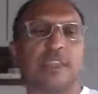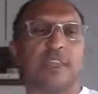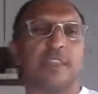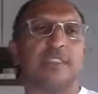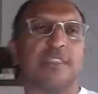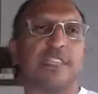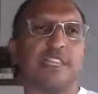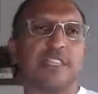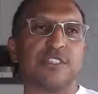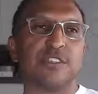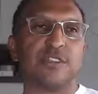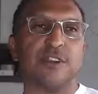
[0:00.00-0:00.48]

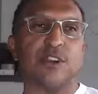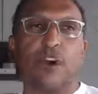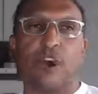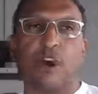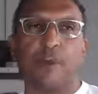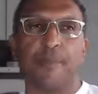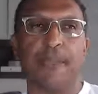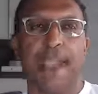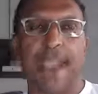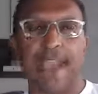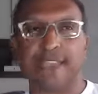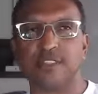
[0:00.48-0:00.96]
These are all
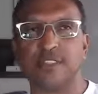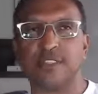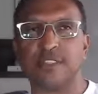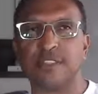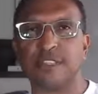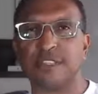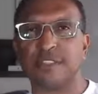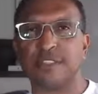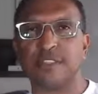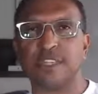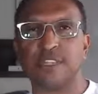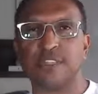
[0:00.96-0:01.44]
passions
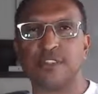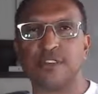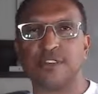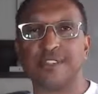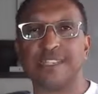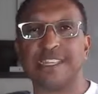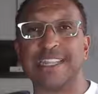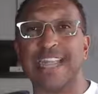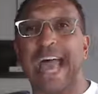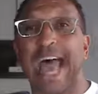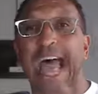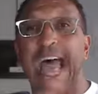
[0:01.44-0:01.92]
and signals
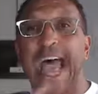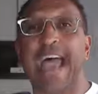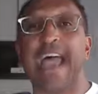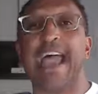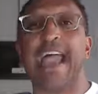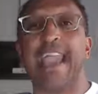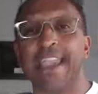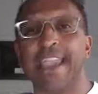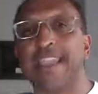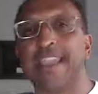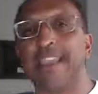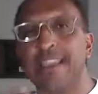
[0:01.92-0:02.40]
that
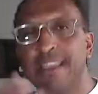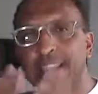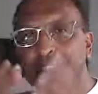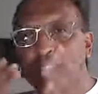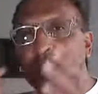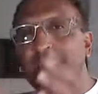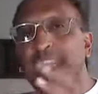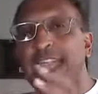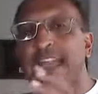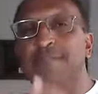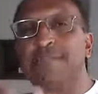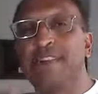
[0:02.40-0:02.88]
I
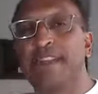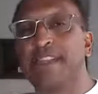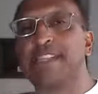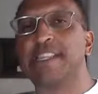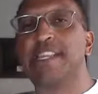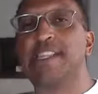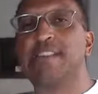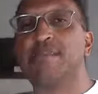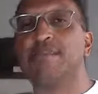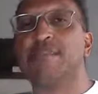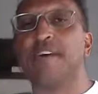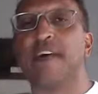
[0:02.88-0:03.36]
have
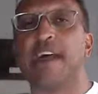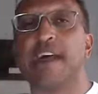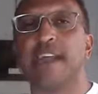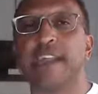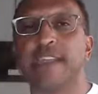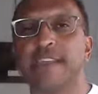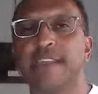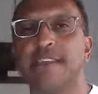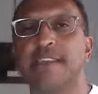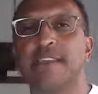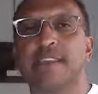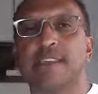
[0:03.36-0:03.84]
identified.